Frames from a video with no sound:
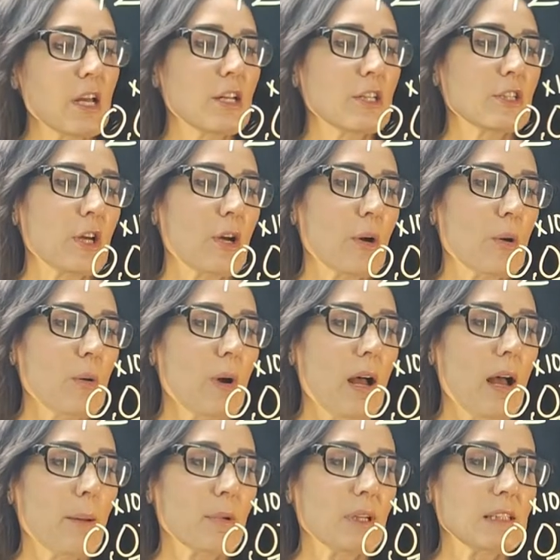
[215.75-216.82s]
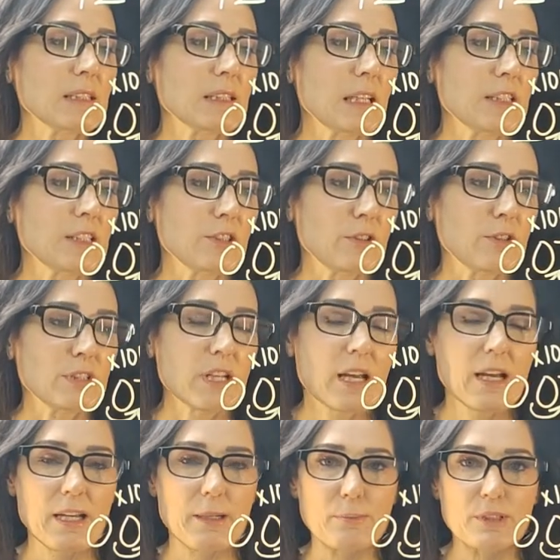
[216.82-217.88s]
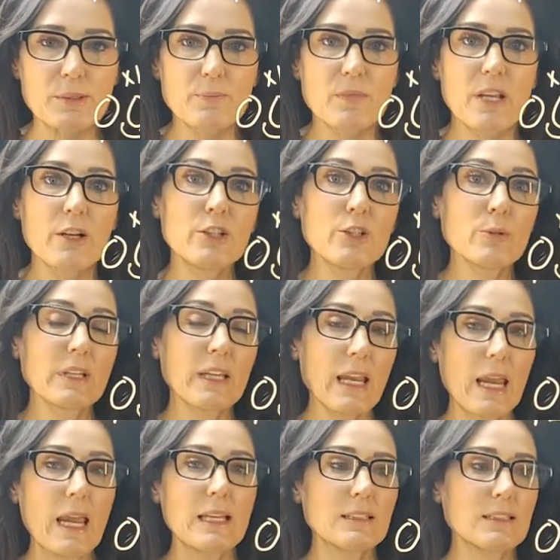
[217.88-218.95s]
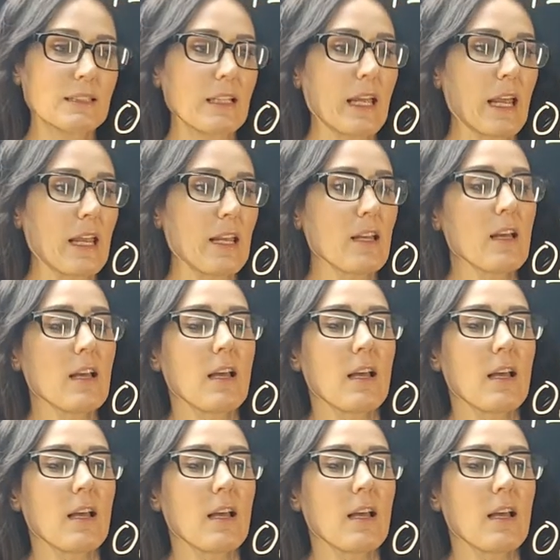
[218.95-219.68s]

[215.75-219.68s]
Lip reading: so I'm going to say 0 times. Now you can say,